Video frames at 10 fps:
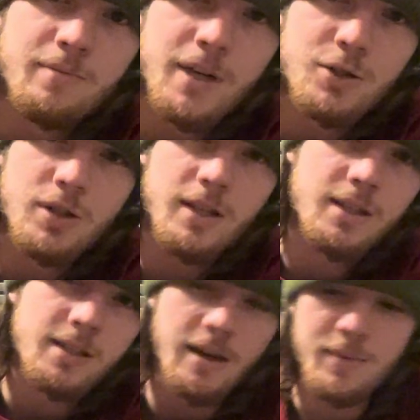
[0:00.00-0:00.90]
my drink at the
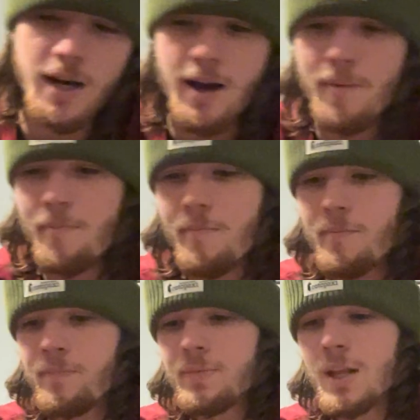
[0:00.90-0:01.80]
same time.
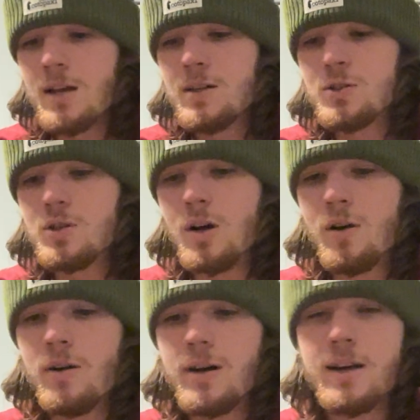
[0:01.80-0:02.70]

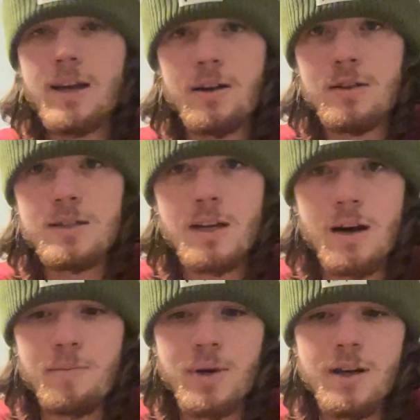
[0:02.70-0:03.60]
So I carry this
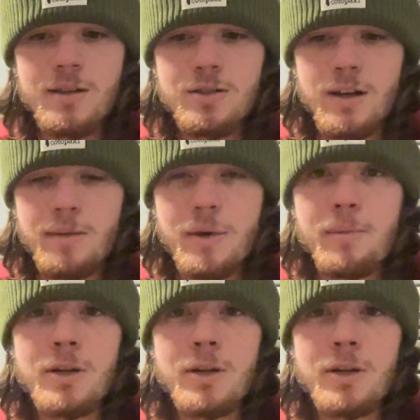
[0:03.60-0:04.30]
cup so I can make my